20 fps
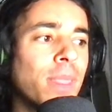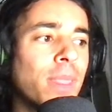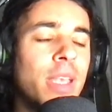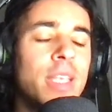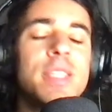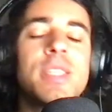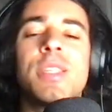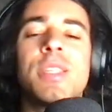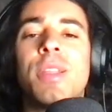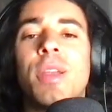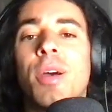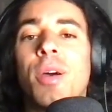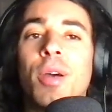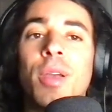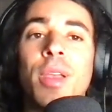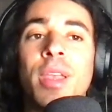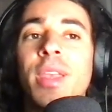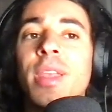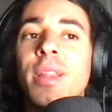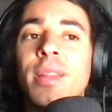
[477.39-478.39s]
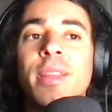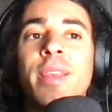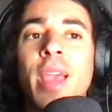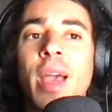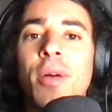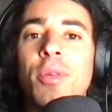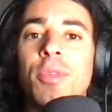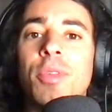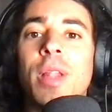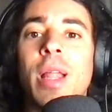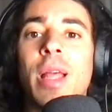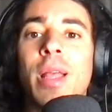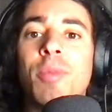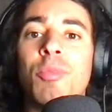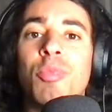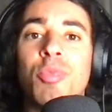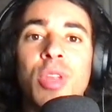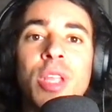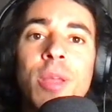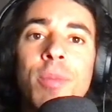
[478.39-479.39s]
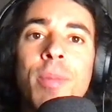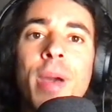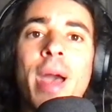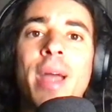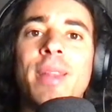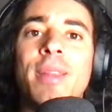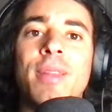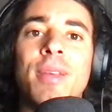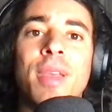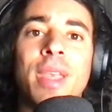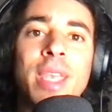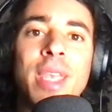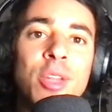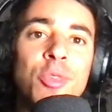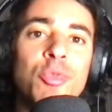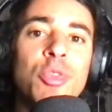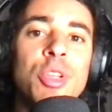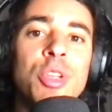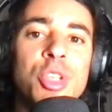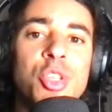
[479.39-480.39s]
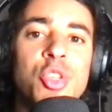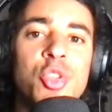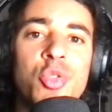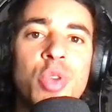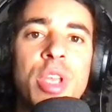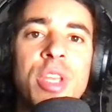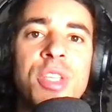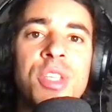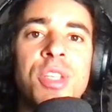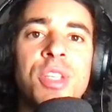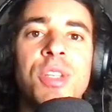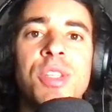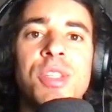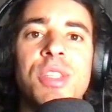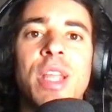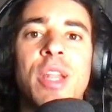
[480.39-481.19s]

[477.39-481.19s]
is the hit count, like bring back the hit registrations that